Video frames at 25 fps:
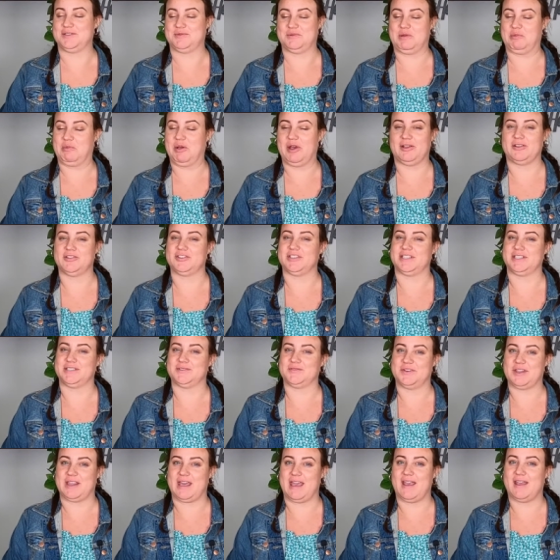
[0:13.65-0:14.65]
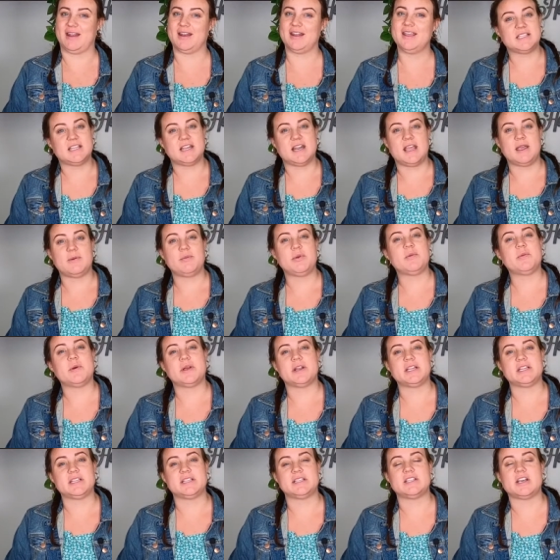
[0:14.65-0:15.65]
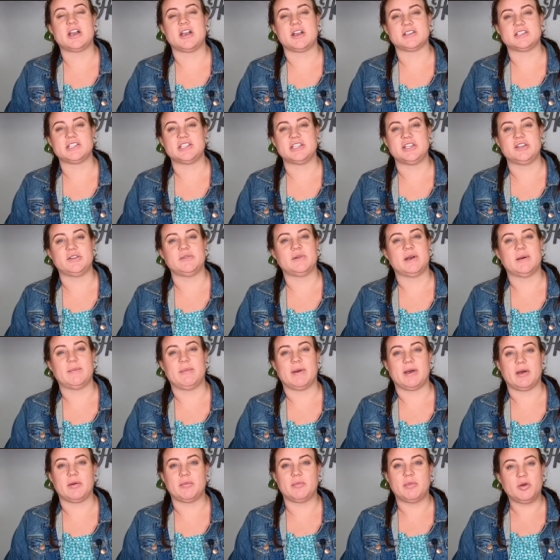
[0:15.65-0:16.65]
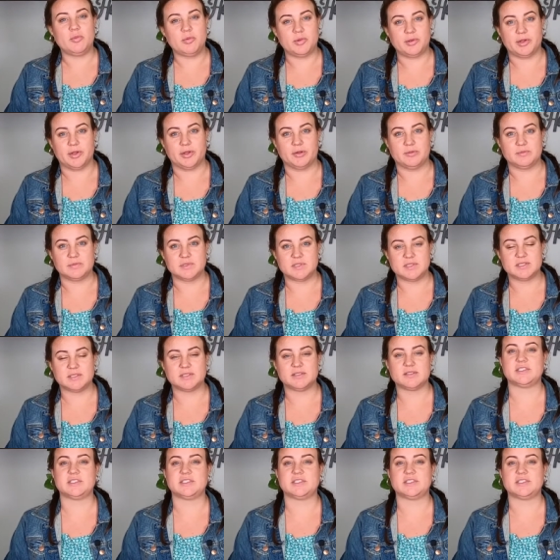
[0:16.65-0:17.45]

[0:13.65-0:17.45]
We apologize for that. Today we wanted to talk to you about mobile homes.